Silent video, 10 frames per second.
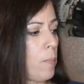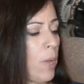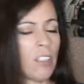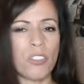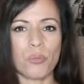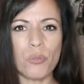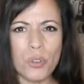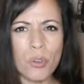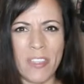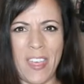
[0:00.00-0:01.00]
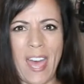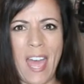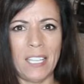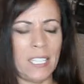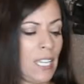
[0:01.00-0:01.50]
But through
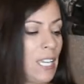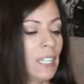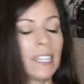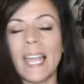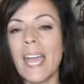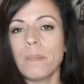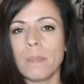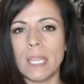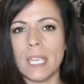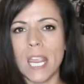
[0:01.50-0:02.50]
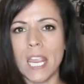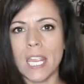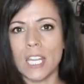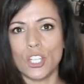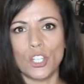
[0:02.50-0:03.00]
that, it led me